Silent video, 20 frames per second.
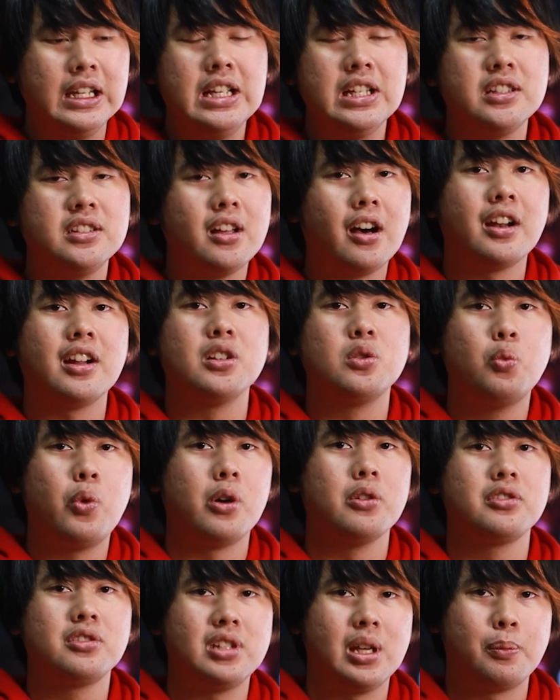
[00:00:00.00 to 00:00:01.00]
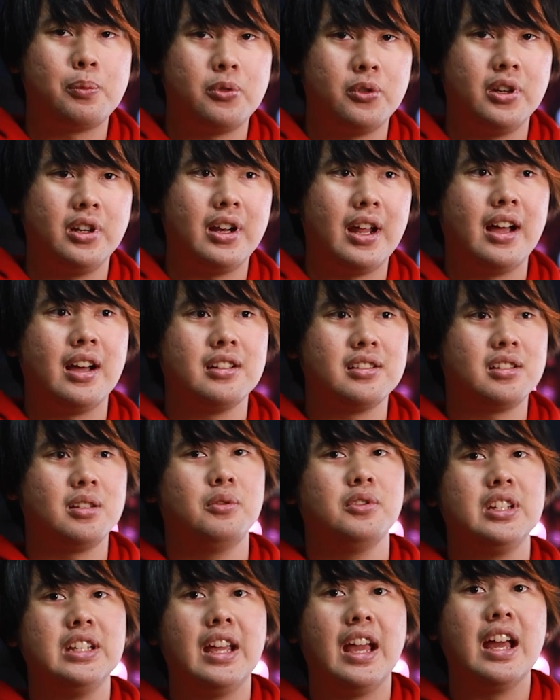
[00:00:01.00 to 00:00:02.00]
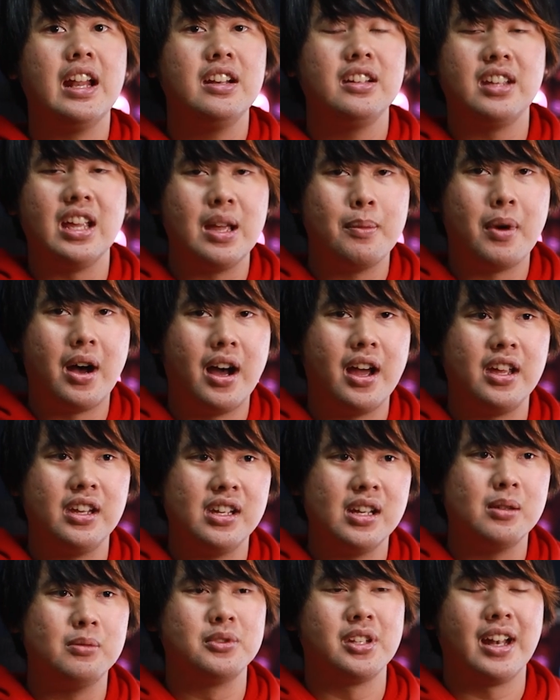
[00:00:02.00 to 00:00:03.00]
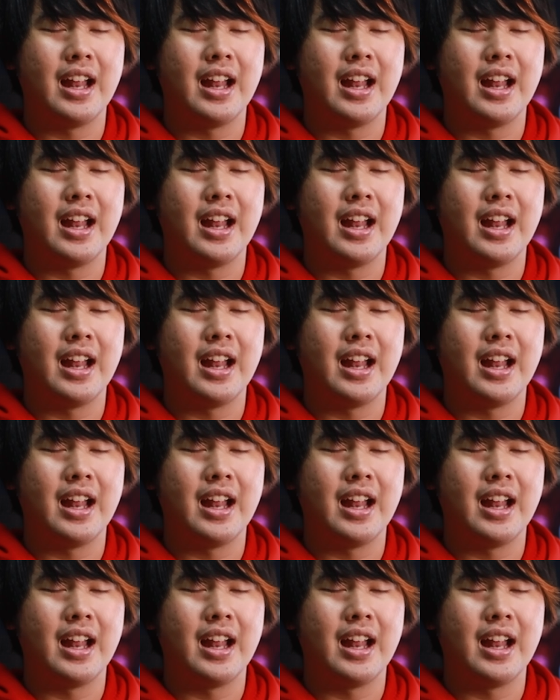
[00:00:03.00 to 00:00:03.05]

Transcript: least not as well separated as some of the endgame IEMs.